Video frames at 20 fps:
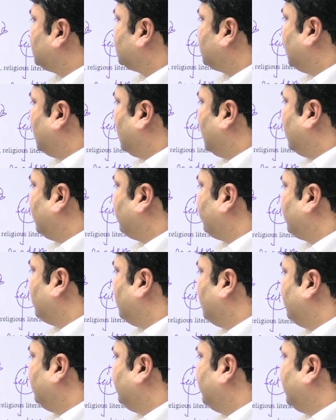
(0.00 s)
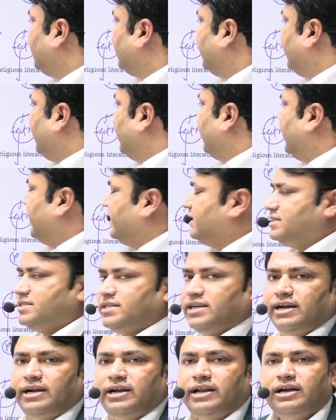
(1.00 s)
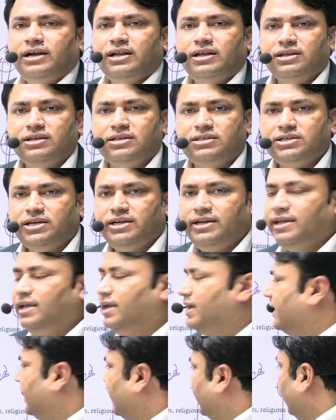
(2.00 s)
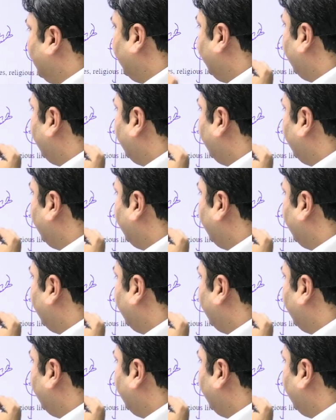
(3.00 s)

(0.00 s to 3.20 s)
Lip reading: are from ancient Indian history and